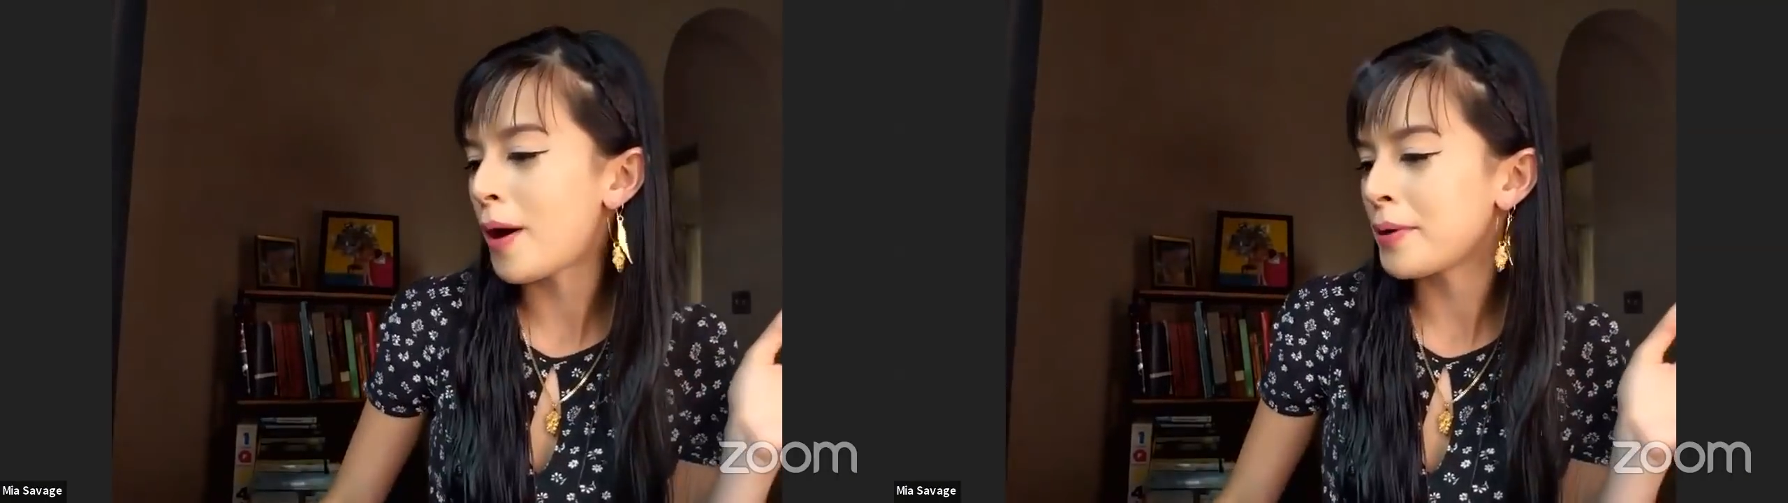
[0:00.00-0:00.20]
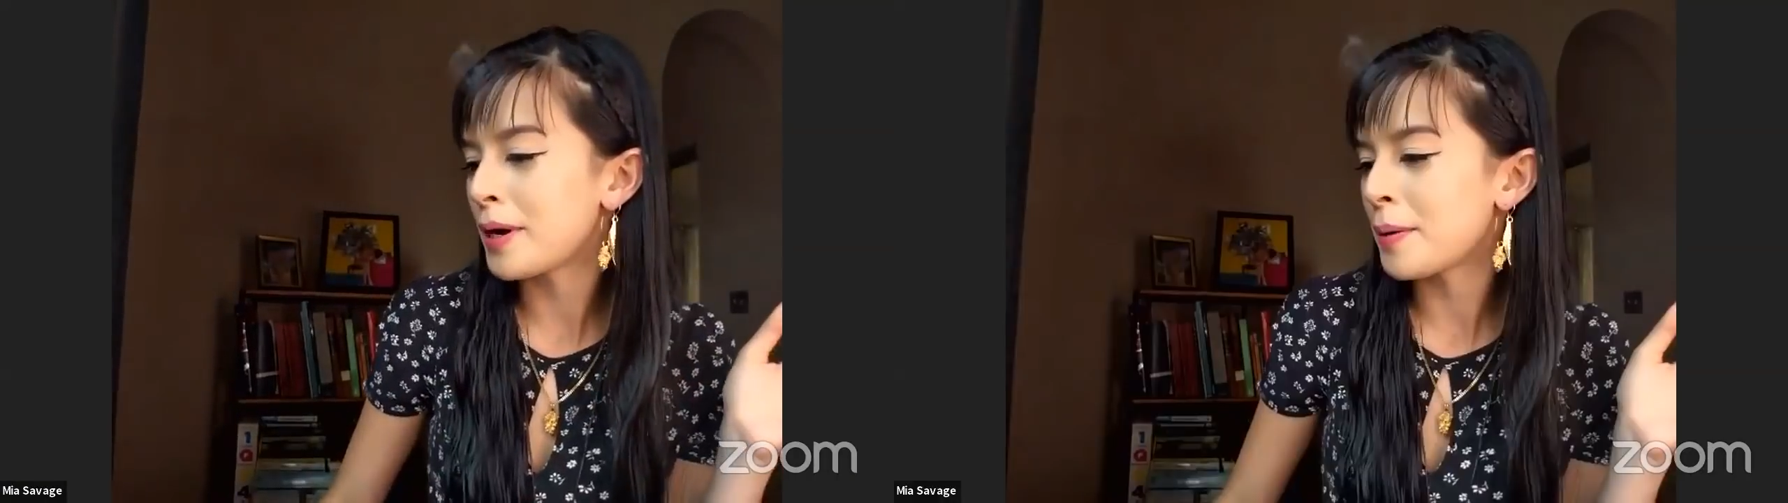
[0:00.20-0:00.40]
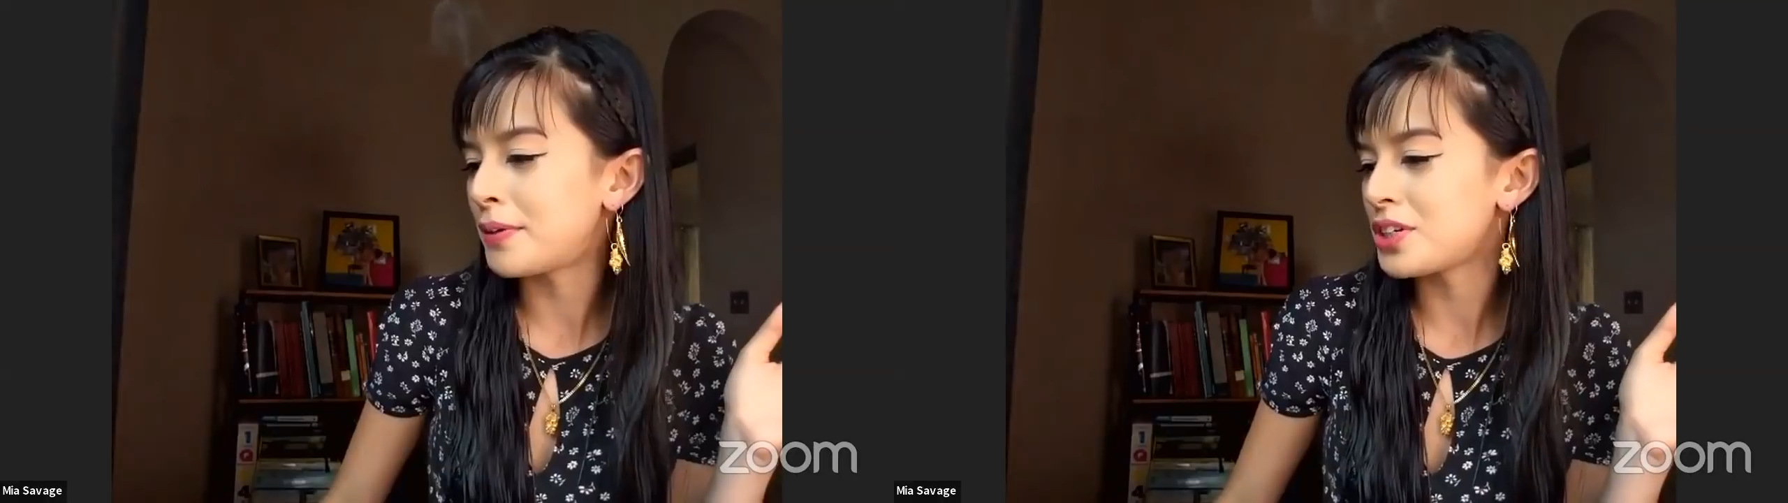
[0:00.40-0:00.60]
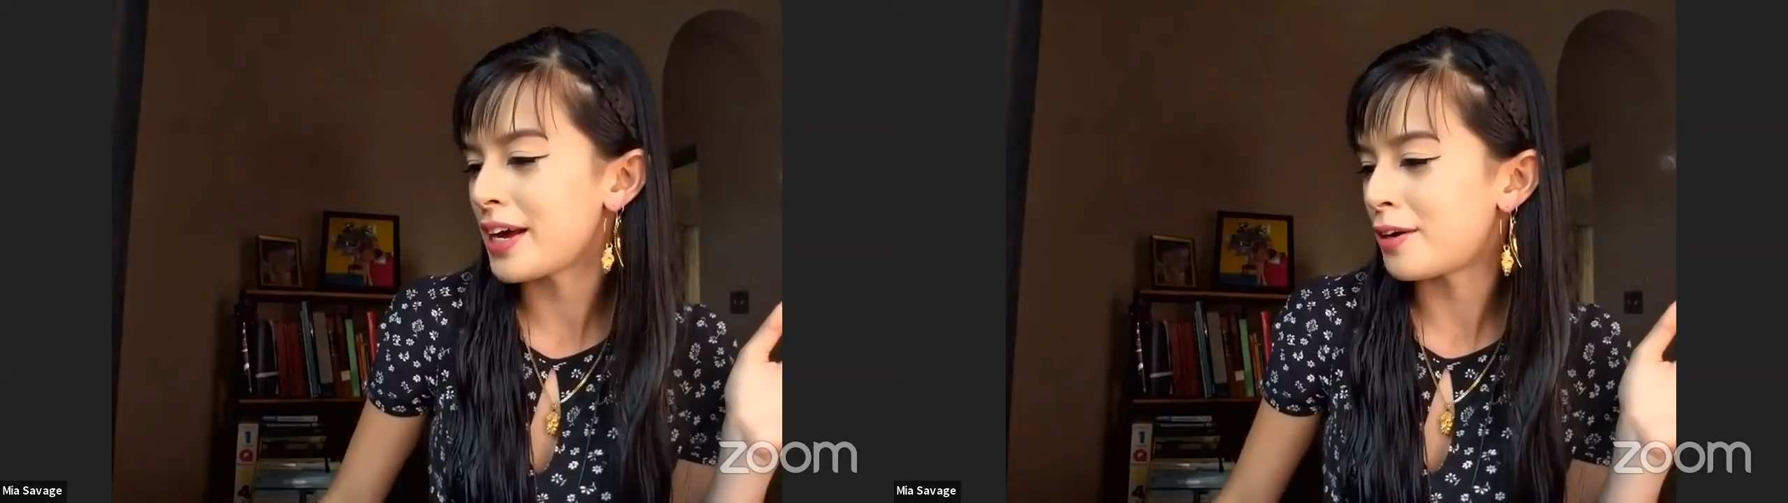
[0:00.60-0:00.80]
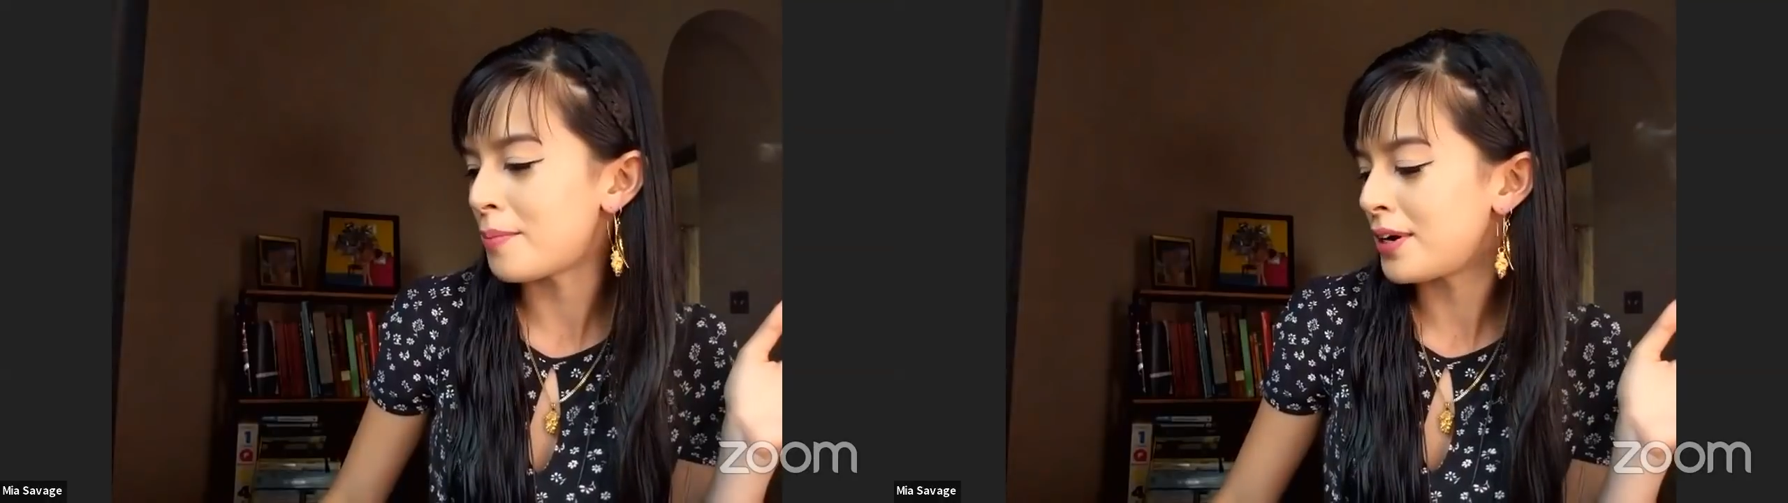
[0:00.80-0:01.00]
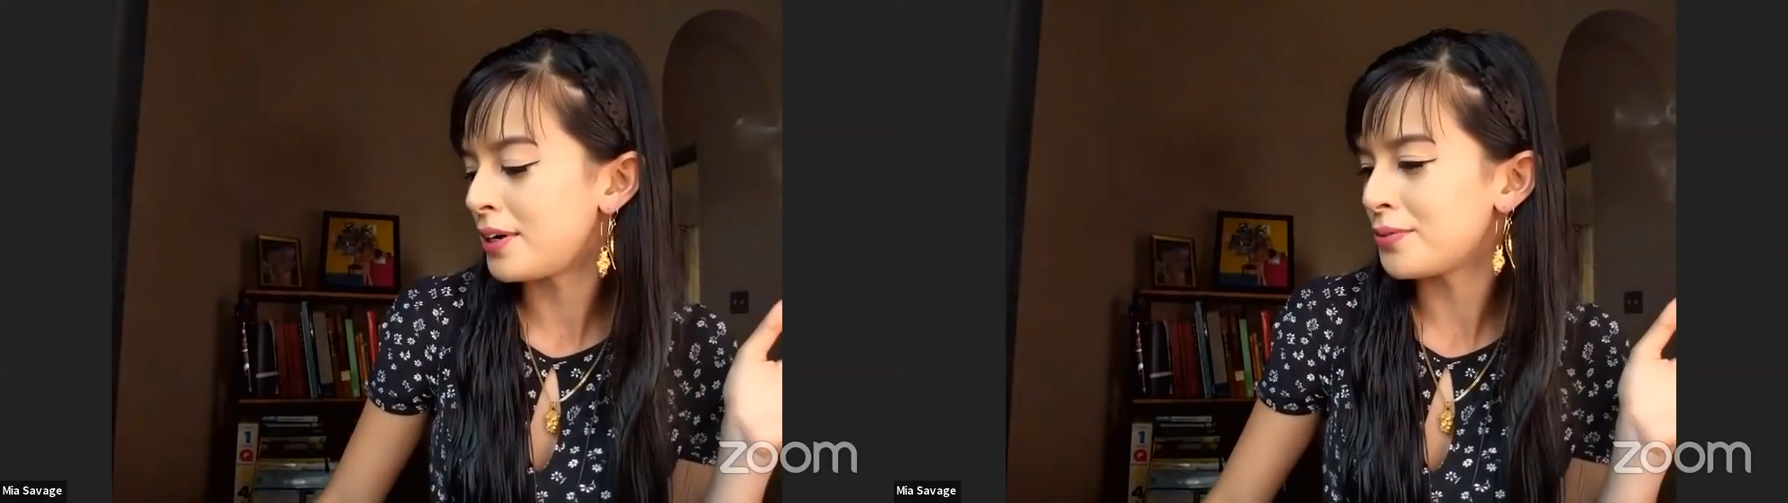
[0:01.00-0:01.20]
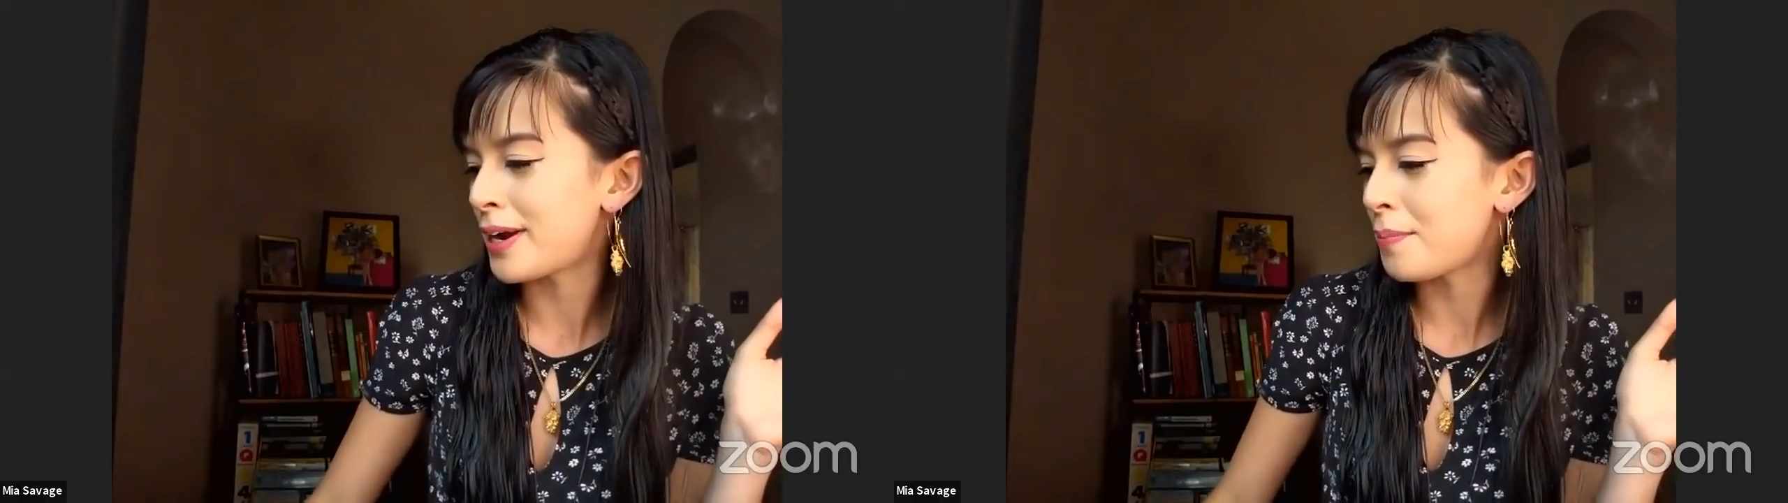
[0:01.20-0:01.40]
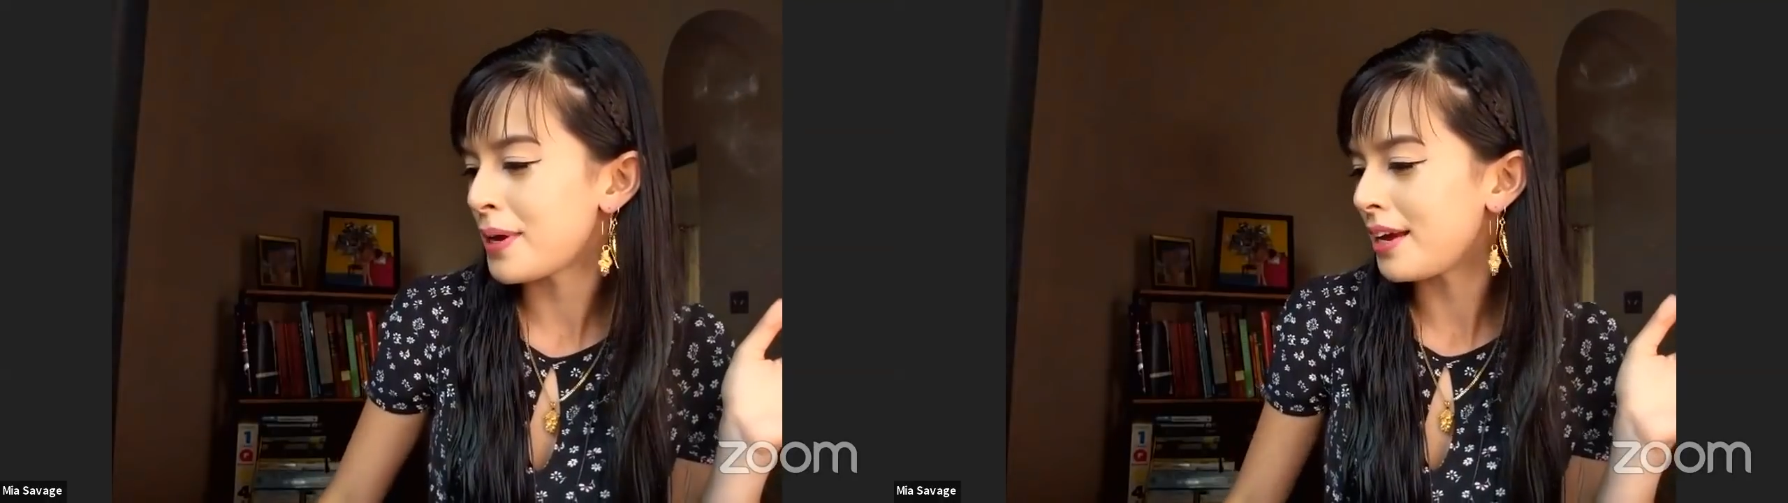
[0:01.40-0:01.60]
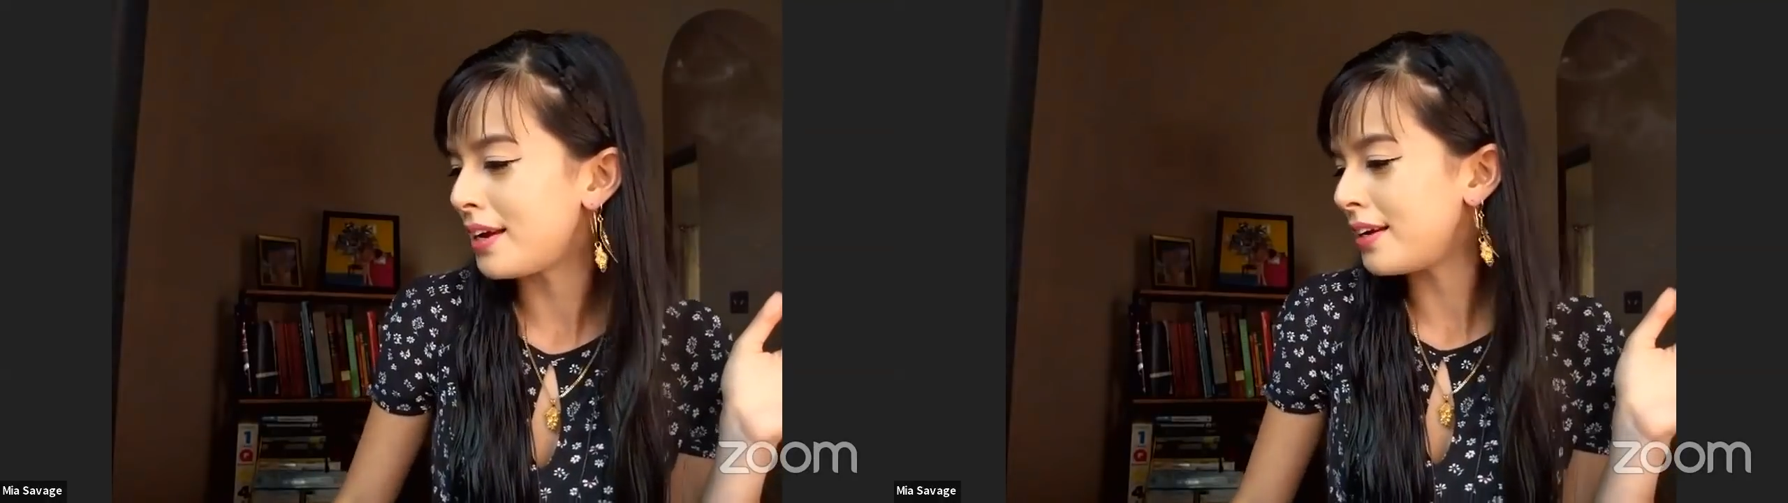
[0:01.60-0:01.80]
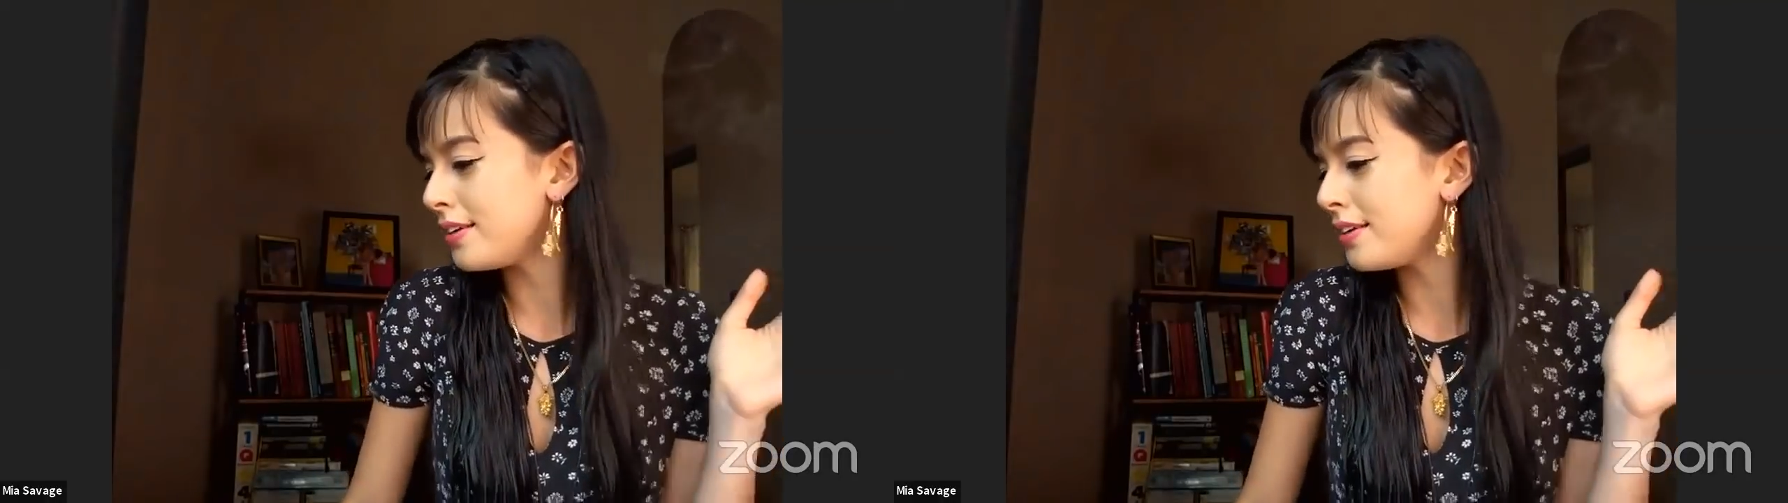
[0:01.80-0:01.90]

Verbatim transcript: popping up on the channel. Am I on the right page?